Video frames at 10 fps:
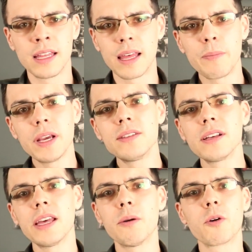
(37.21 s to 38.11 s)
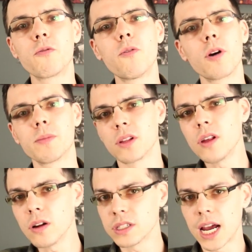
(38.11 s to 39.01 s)
that basically were formed a
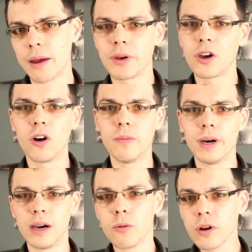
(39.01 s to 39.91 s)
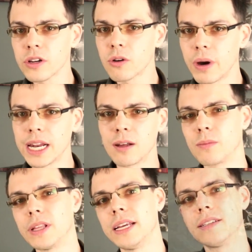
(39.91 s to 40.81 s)
long time ago but weren't quite
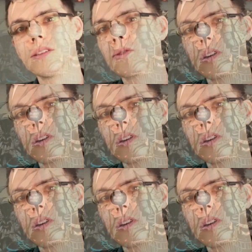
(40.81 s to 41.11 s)
complete and